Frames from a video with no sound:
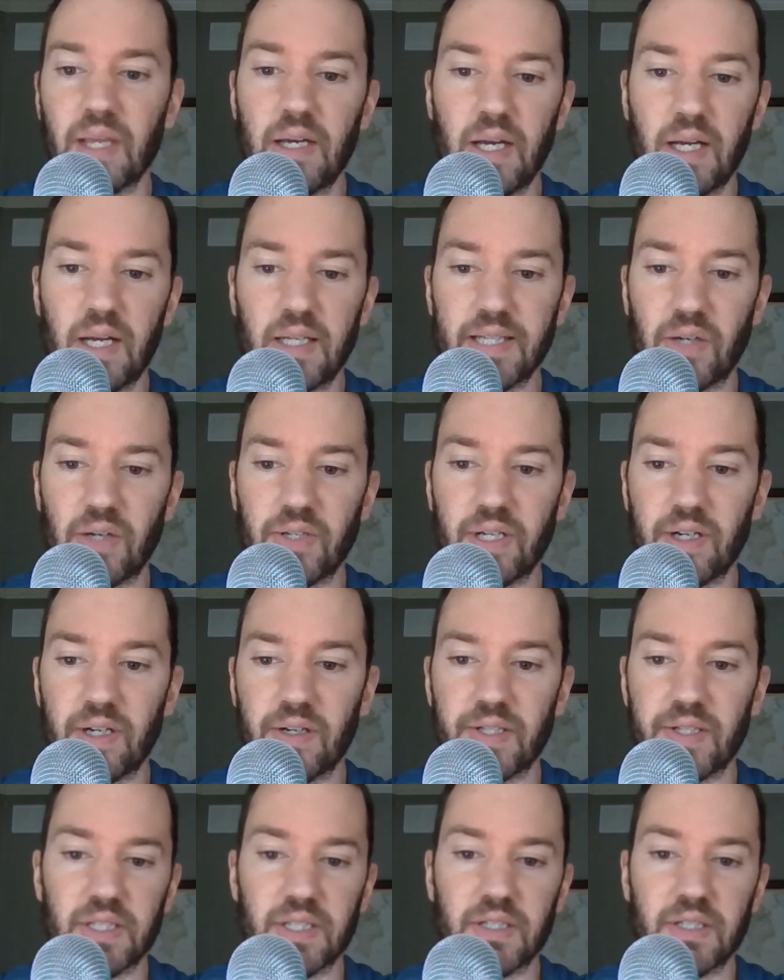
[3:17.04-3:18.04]
Down here, this
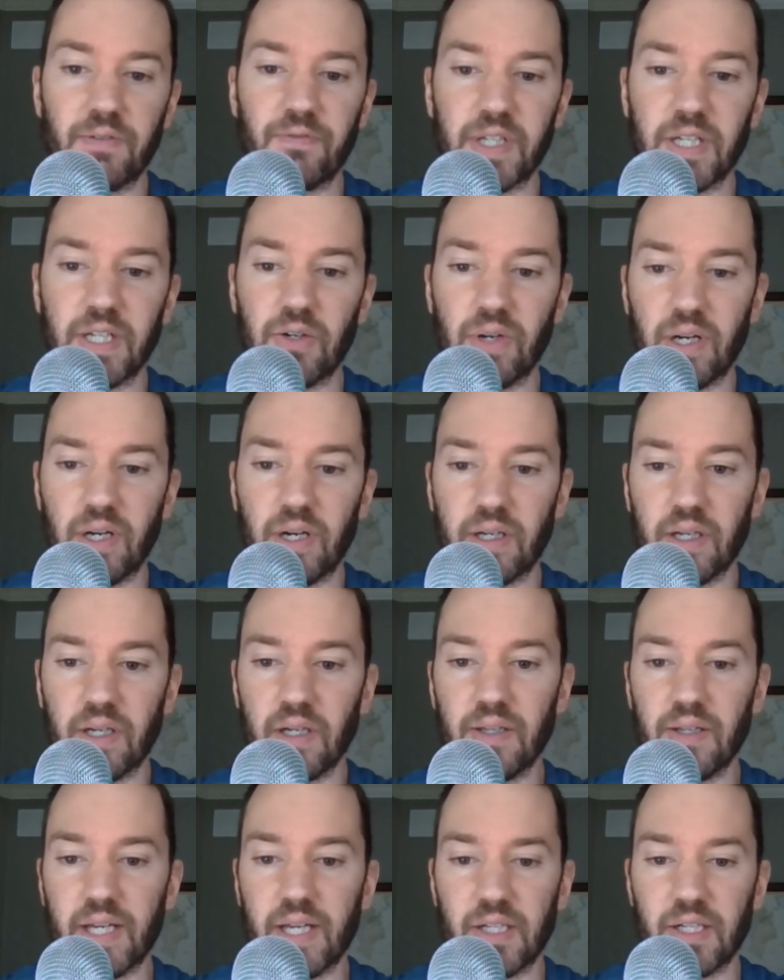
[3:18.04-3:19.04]
is the video area
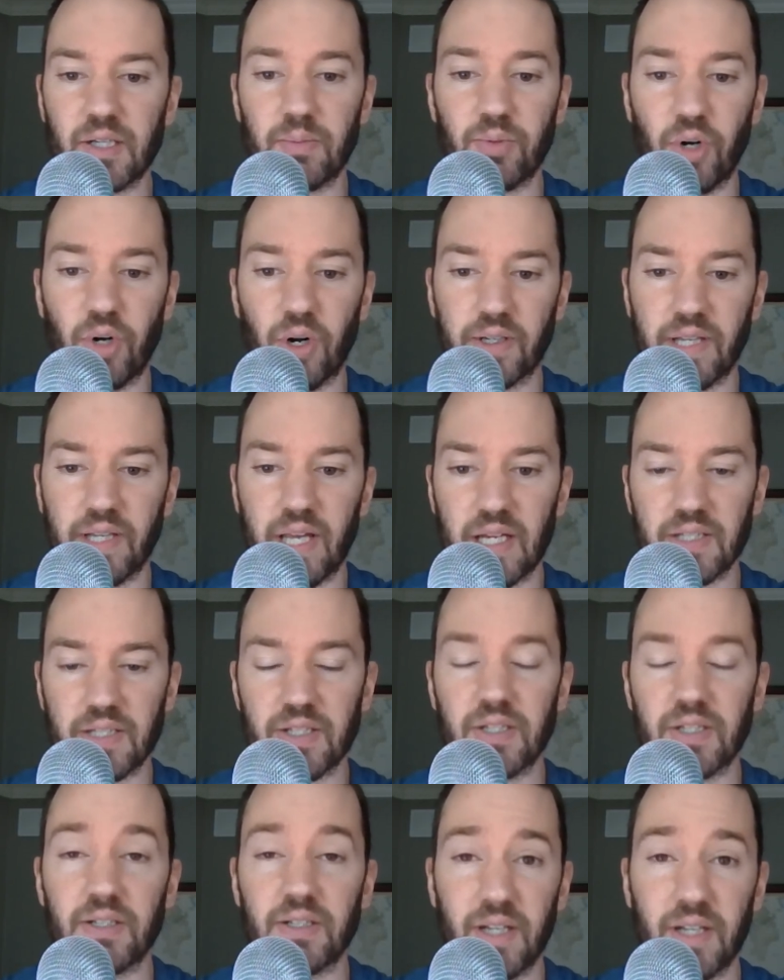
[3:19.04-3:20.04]
that you're broadcast to
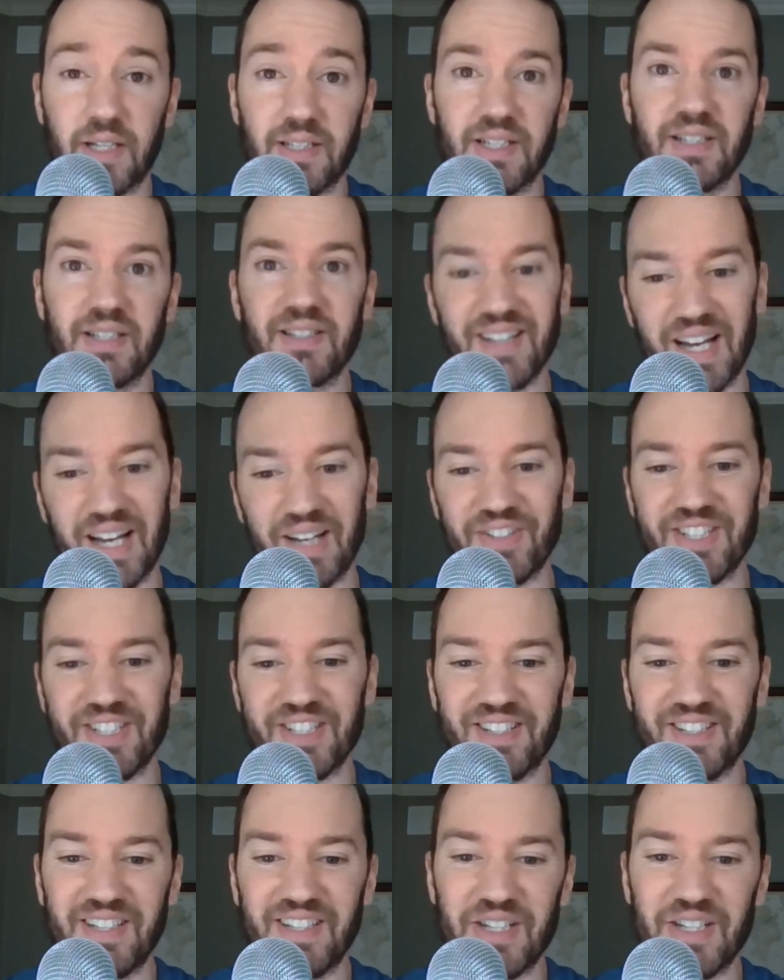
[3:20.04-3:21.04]
your attendees,
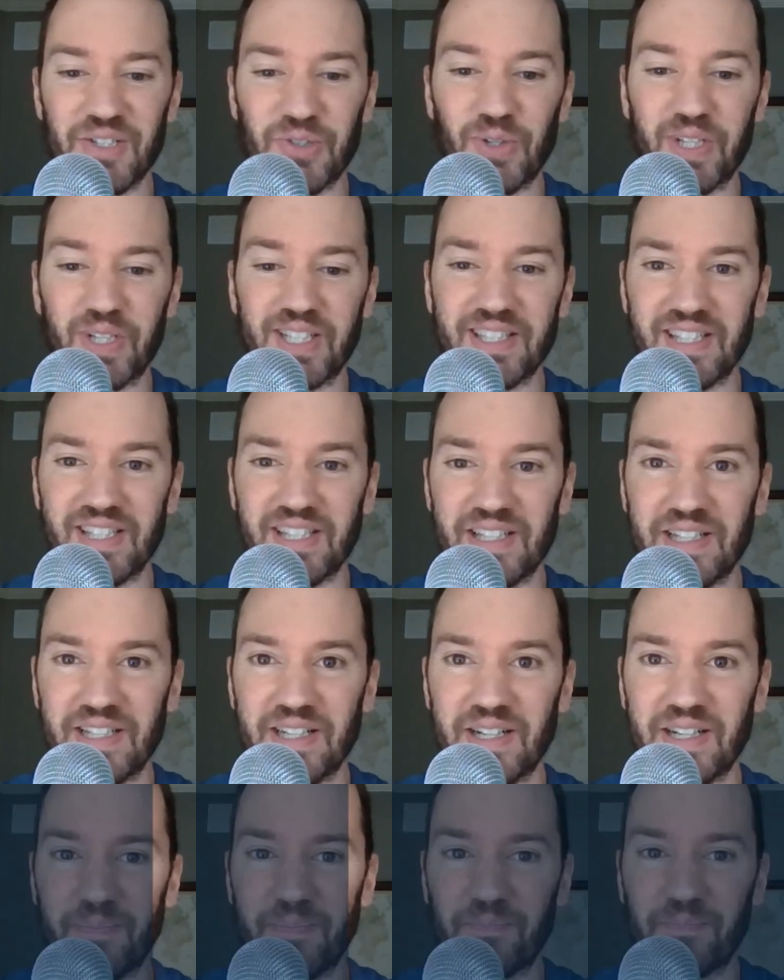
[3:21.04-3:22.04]
obviously, as we can see here.
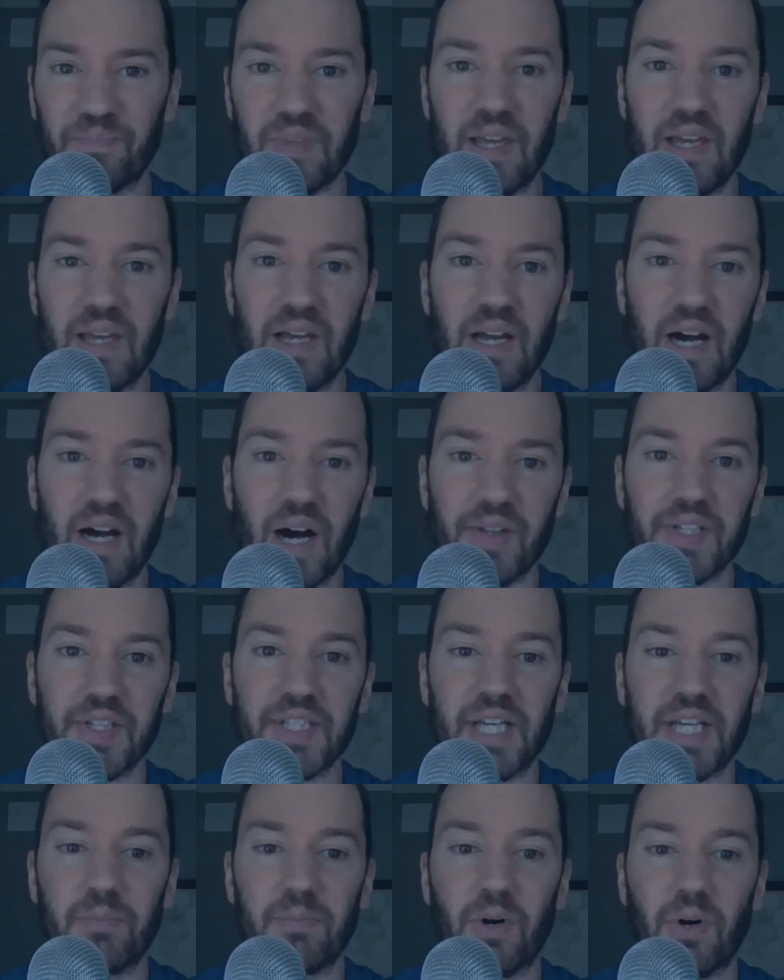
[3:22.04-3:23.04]
The
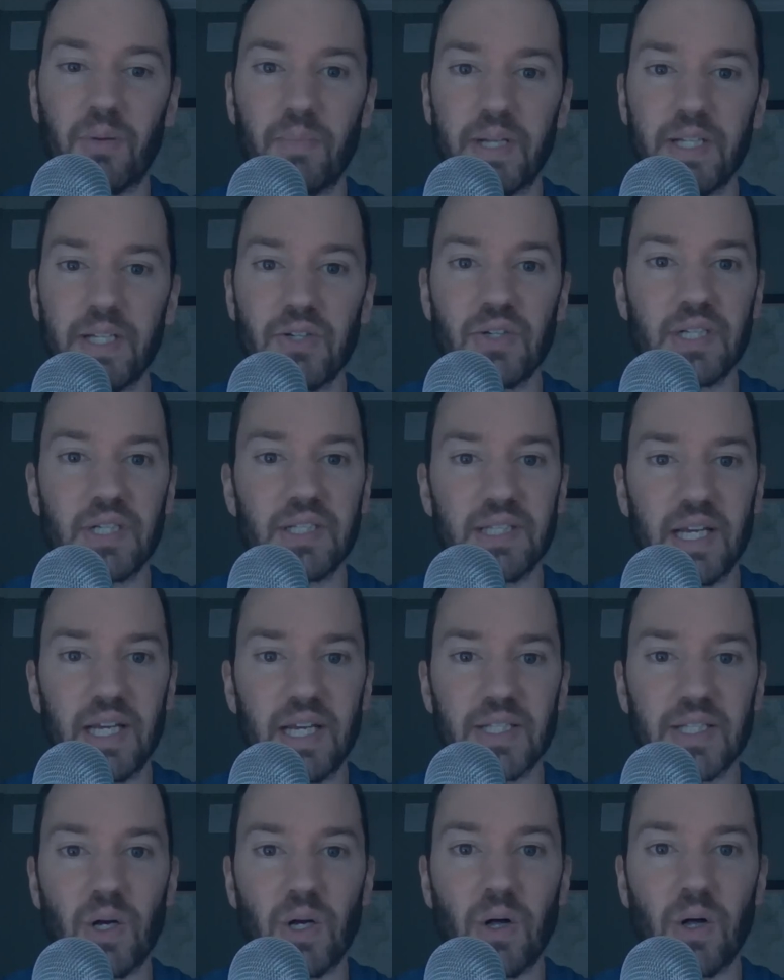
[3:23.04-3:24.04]
sidebar menu contains
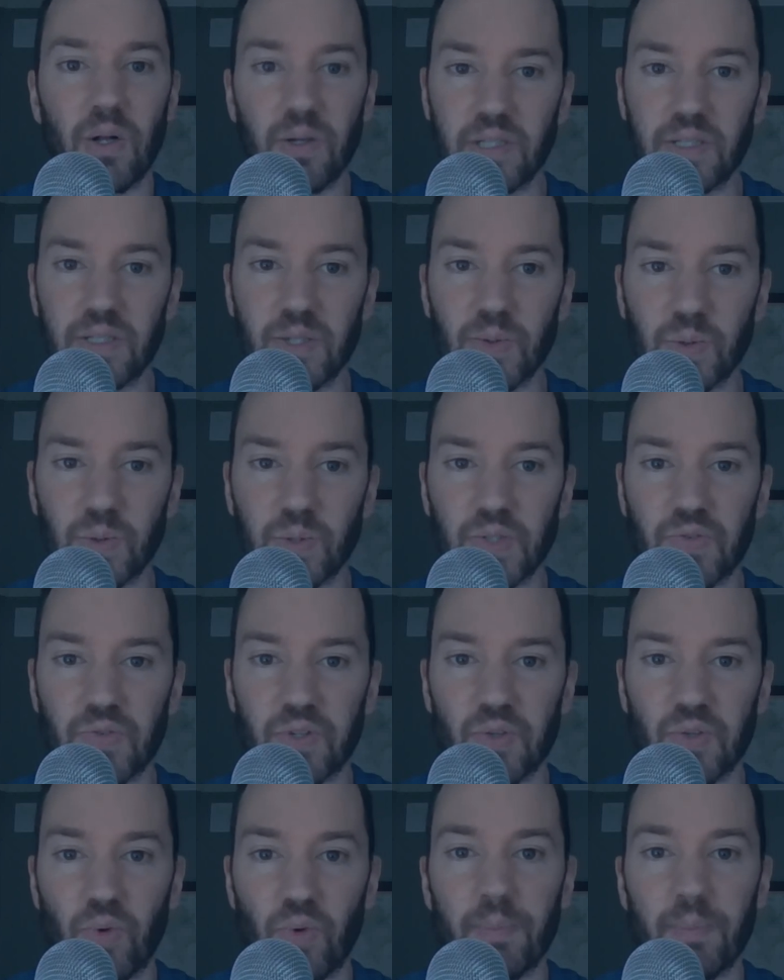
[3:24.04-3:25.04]
all your tools for the
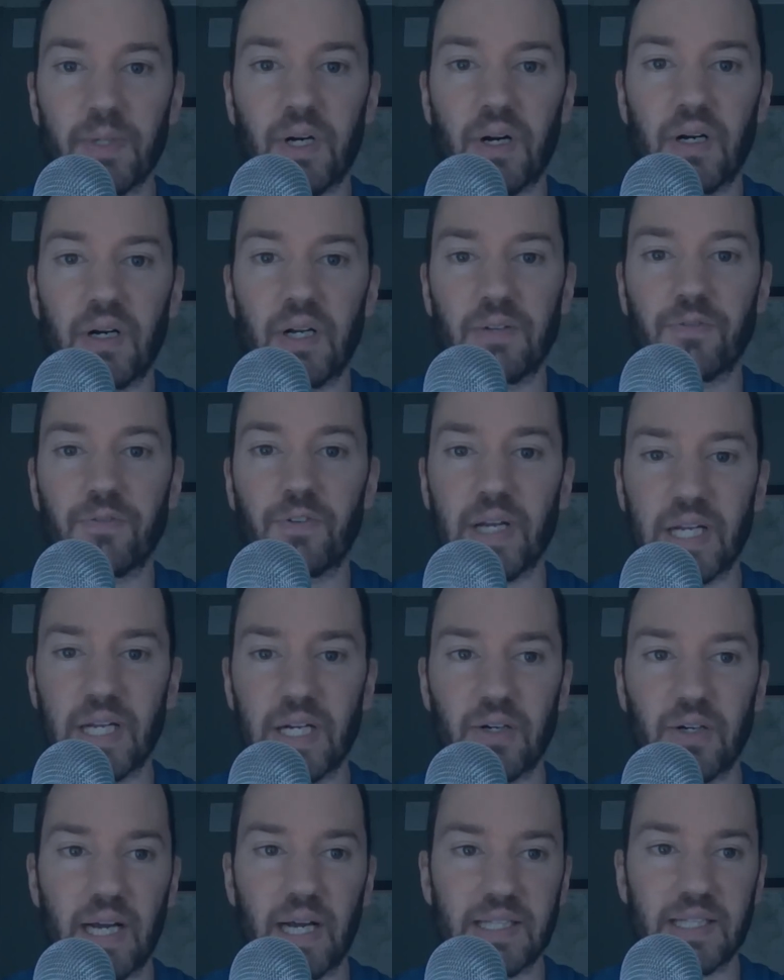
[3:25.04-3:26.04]
webinar and for
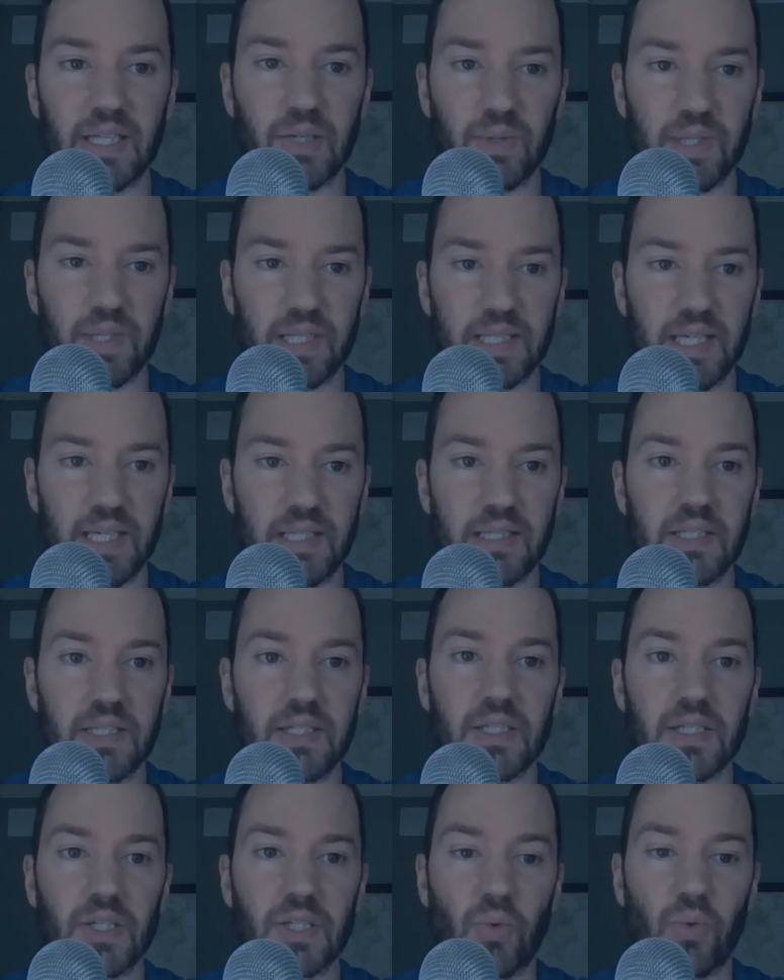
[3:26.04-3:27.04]
interacting with attendees. There's
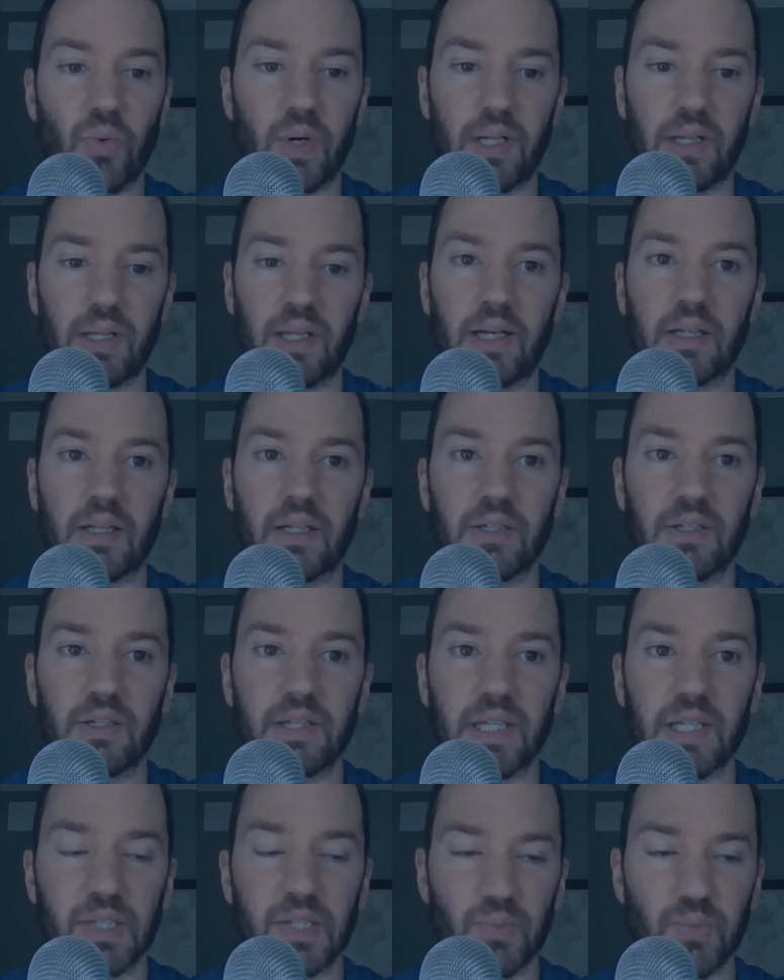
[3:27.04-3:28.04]
quite a lot of good
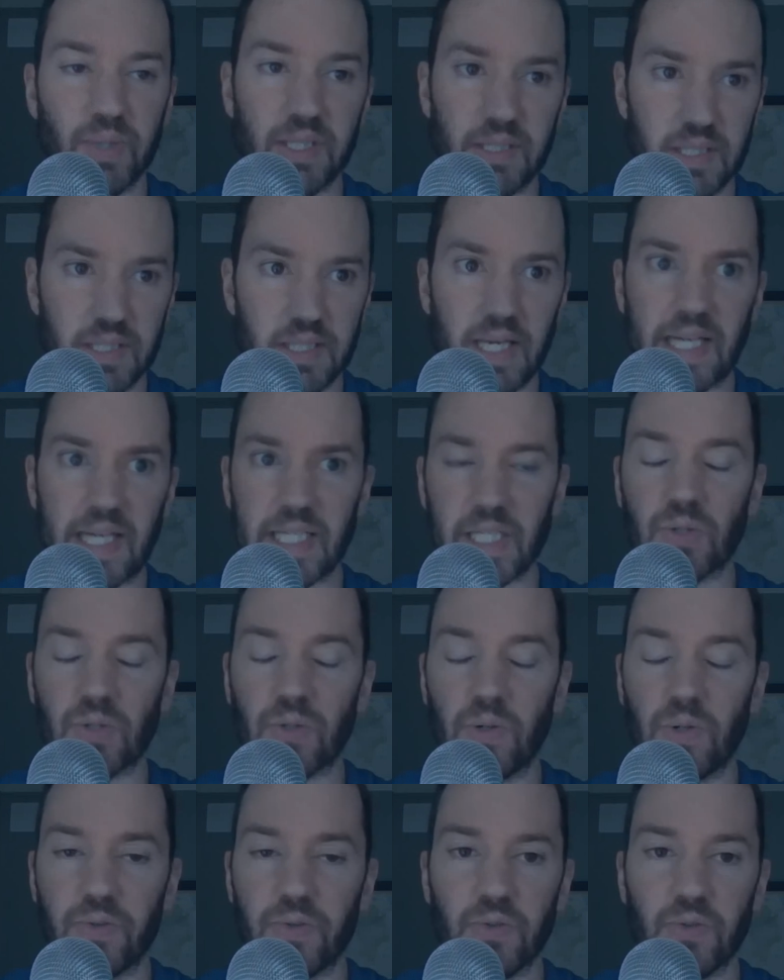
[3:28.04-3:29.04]
things. We can just kind of scroll
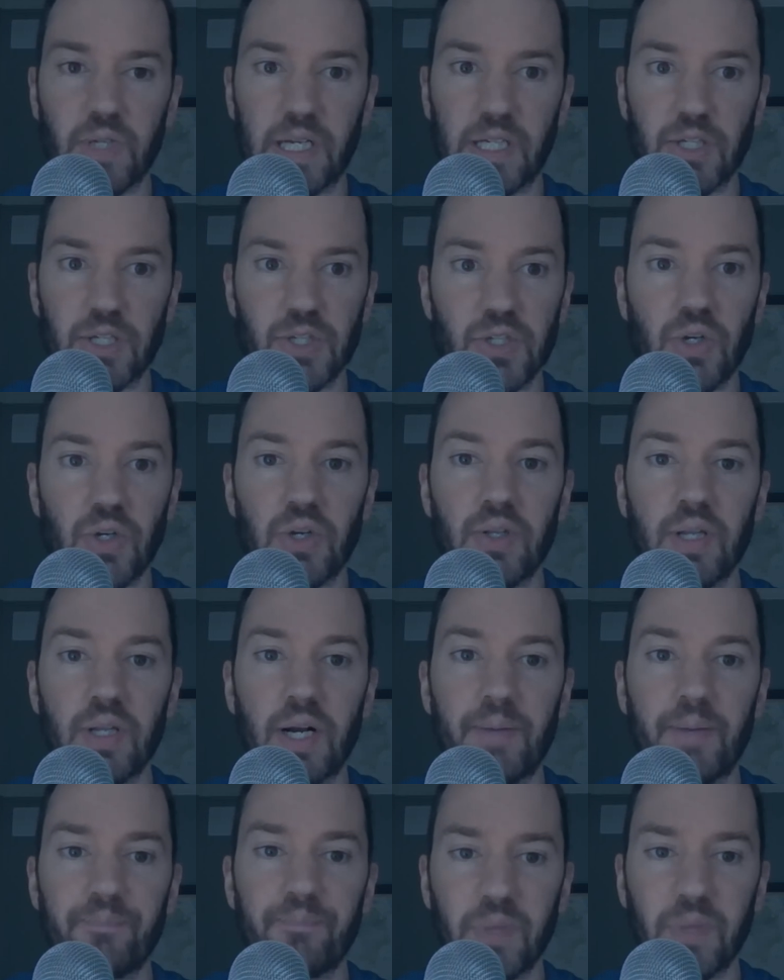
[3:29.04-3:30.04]
through and I can show you there.
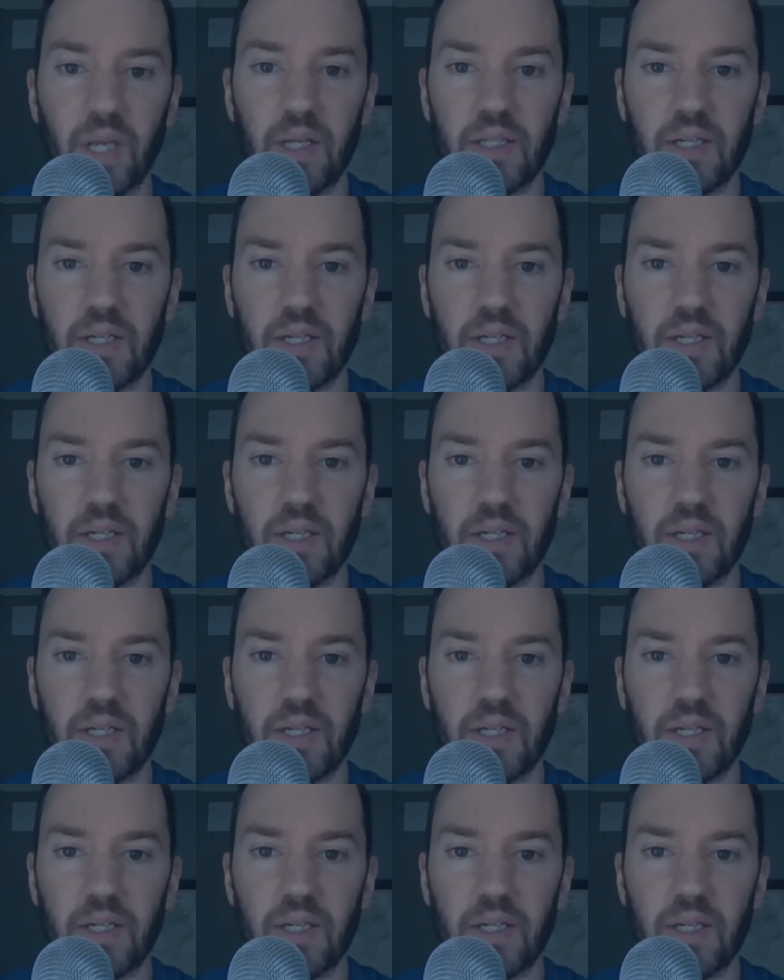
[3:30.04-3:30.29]
Then